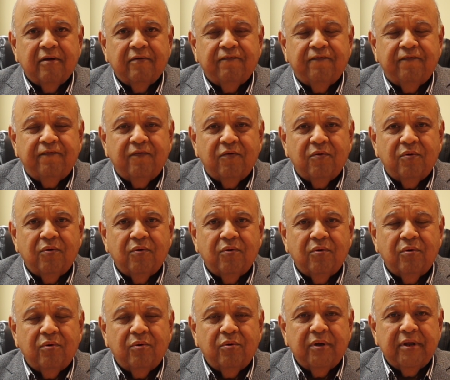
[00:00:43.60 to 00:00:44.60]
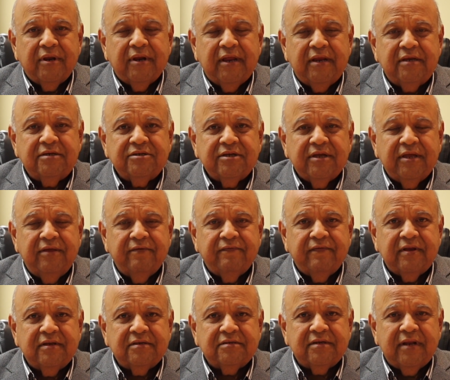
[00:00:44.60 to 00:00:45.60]
for arranging
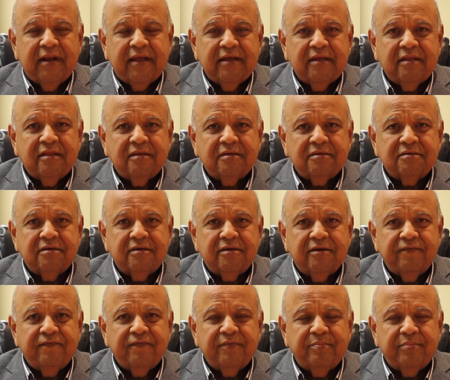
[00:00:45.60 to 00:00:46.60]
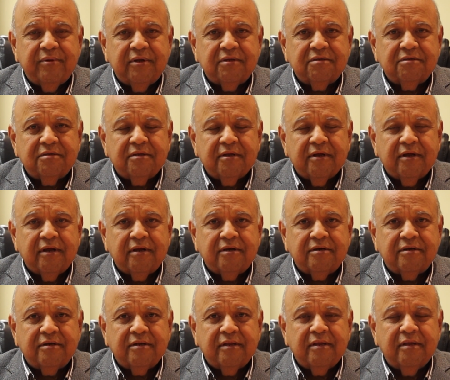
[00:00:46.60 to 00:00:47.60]
events like this in different parts of the
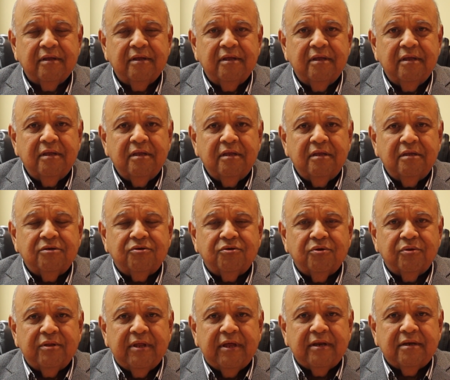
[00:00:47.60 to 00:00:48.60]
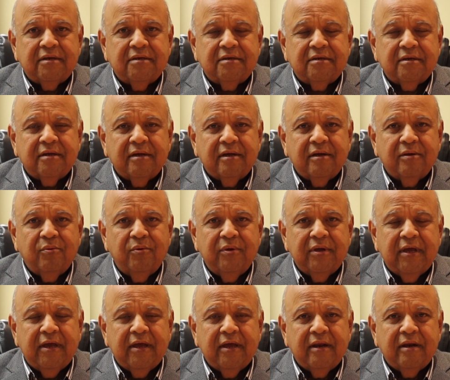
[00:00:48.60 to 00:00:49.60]
country so that
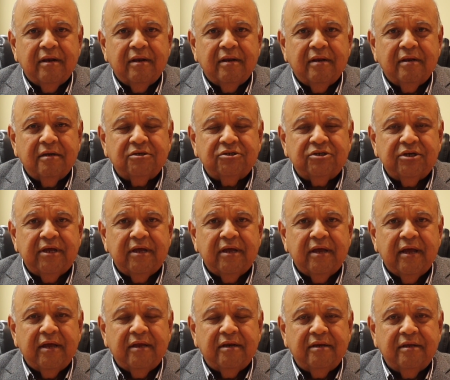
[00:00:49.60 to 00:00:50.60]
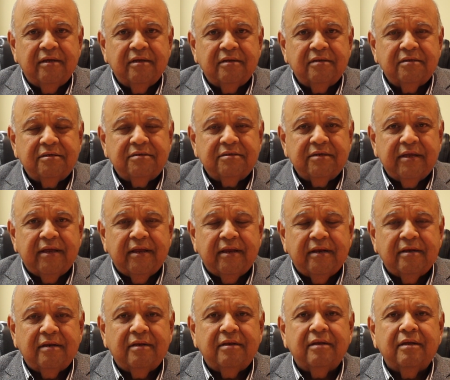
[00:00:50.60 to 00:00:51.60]
we can share ideas
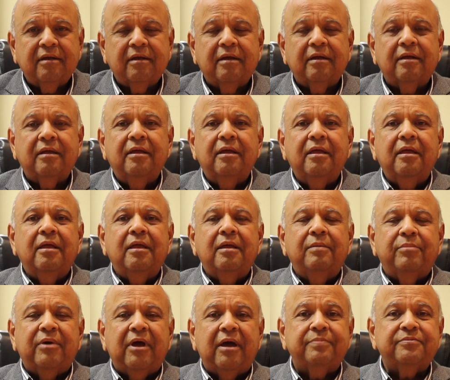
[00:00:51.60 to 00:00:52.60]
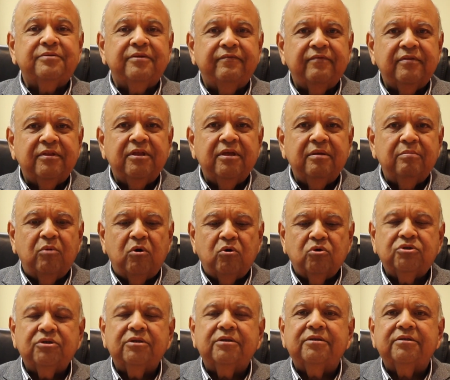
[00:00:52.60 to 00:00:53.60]
and perhaps even the
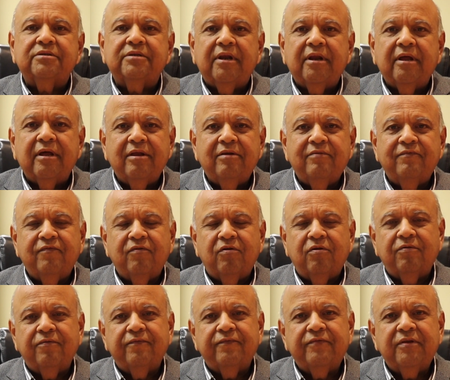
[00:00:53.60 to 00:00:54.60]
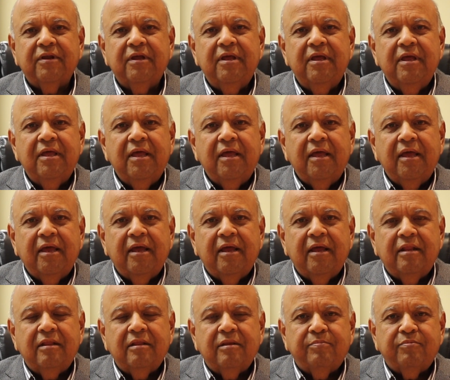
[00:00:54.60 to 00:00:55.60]
emotions that are involved
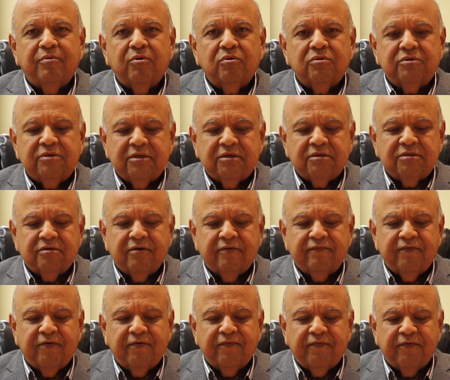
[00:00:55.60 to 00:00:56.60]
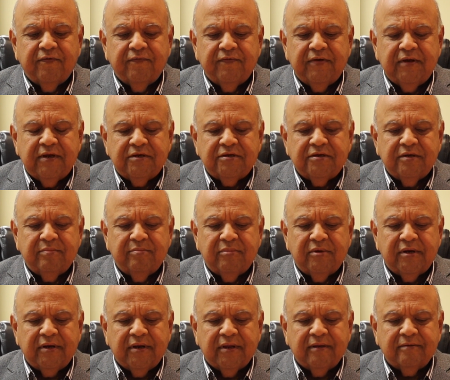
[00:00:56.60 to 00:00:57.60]
in the process of nation
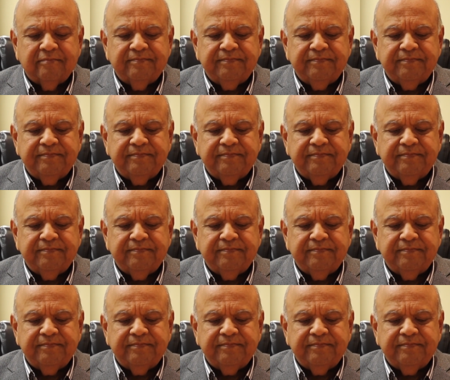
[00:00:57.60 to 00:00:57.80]
building.